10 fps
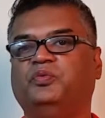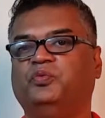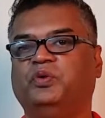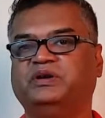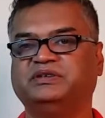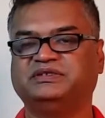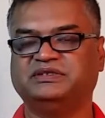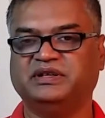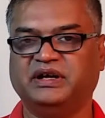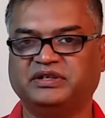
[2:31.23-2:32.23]
What
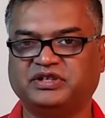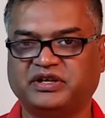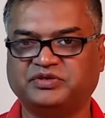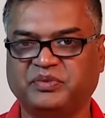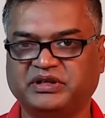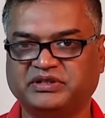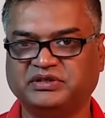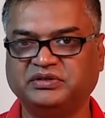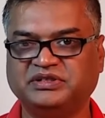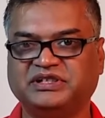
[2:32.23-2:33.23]
does Shaikat's mother
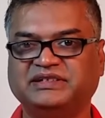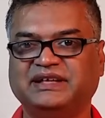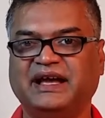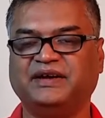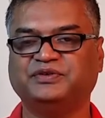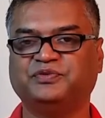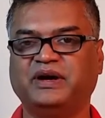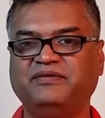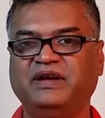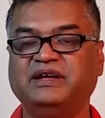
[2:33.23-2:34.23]
do? She's a
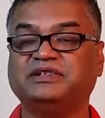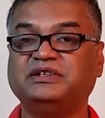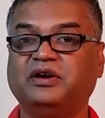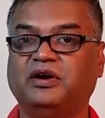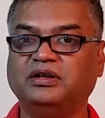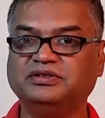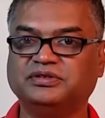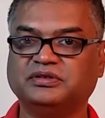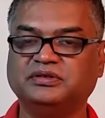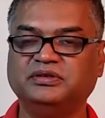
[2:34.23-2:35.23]
housewife. She
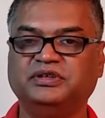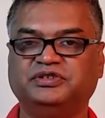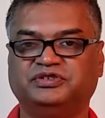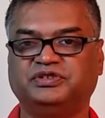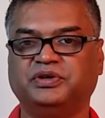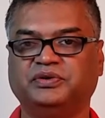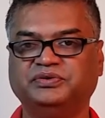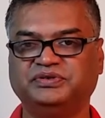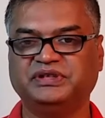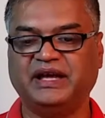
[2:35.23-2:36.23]
also
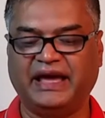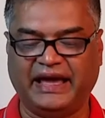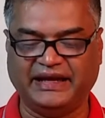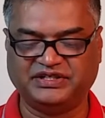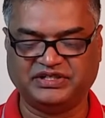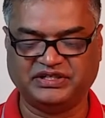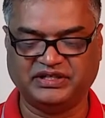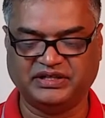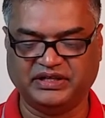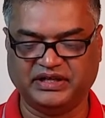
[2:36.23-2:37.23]
sews, and
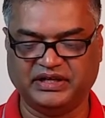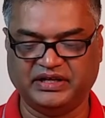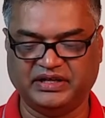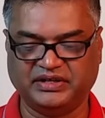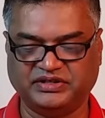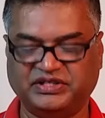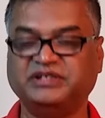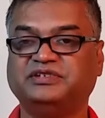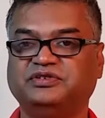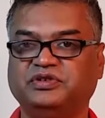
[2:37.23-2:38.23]
she
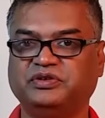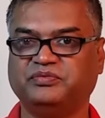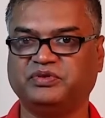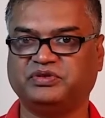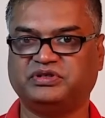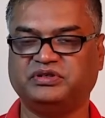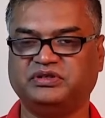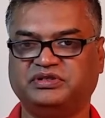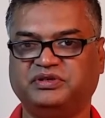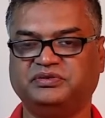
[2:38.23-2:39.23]

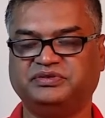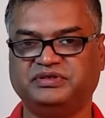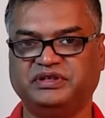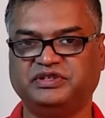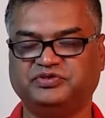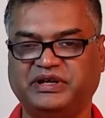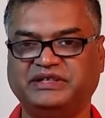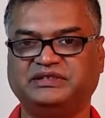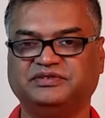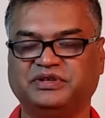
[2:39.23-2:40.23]
sews
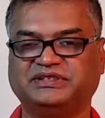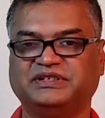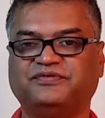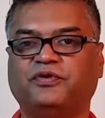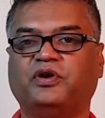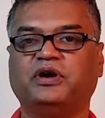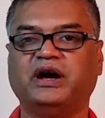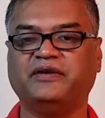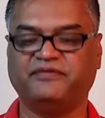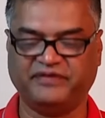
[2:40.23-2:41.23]
dresses for
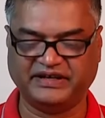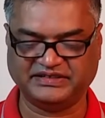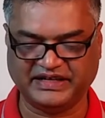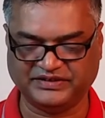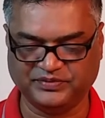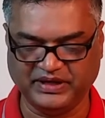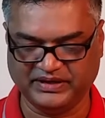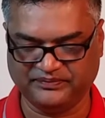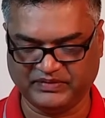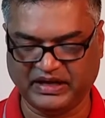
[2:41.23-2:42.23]
her friends as
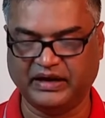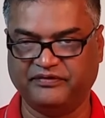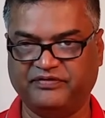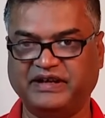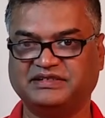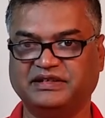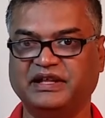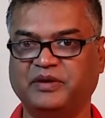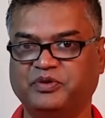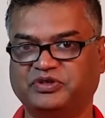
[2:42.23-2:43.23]
well, friends and
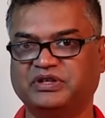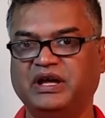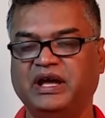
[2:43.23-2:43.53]
neighbors.